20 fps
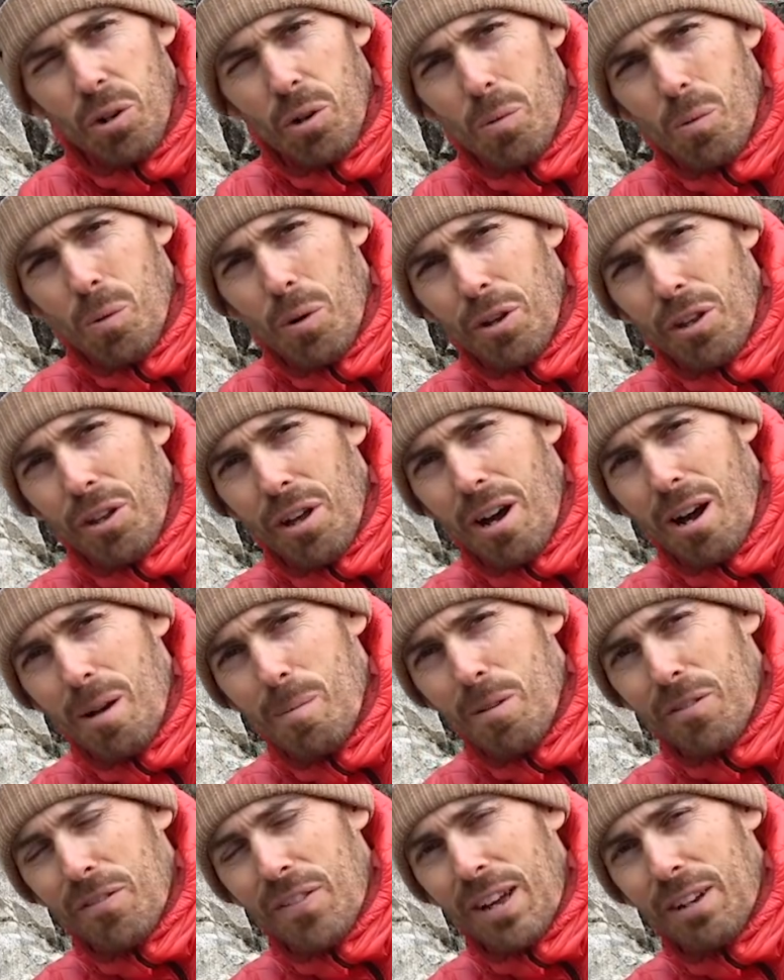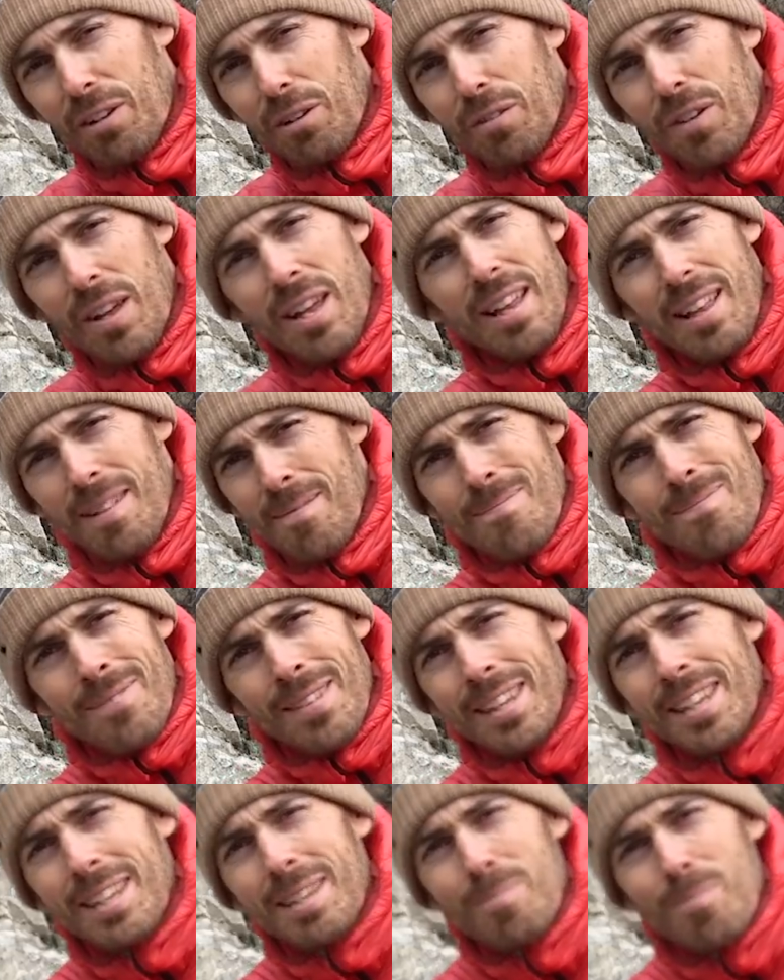not one that I'm a fan of.
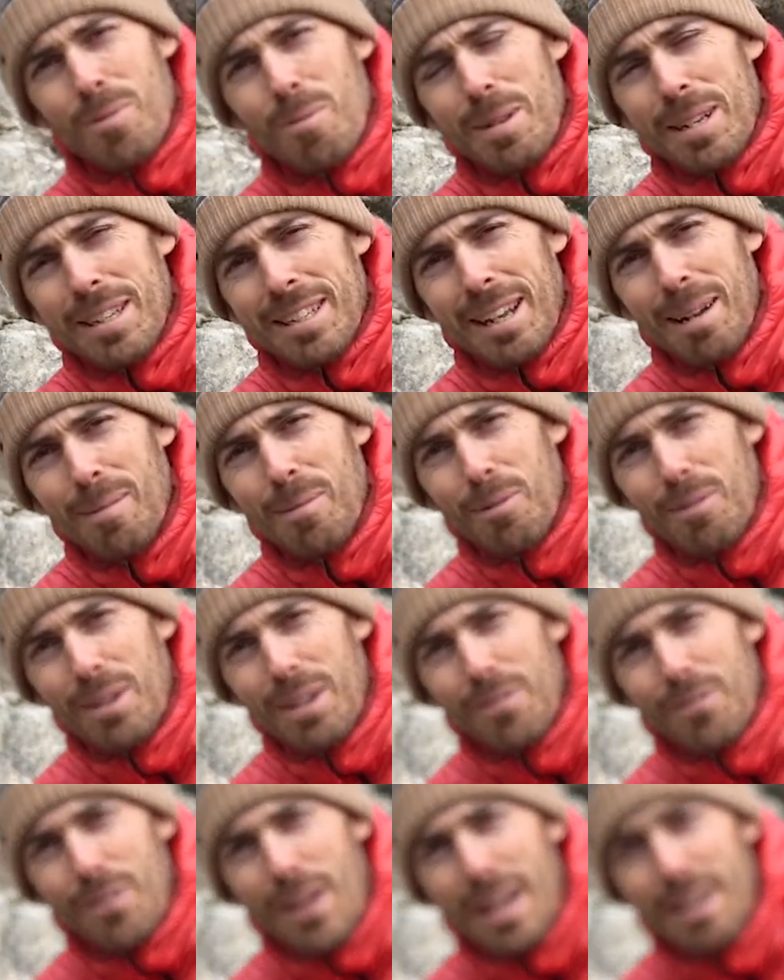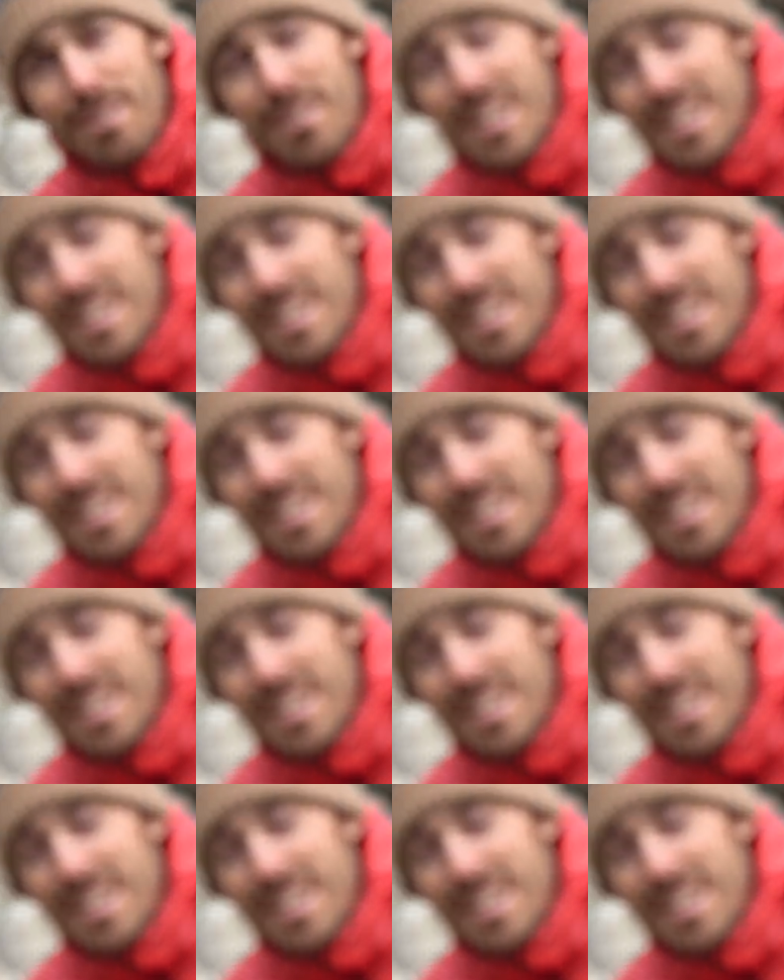You can probably tell I'm not really a fan of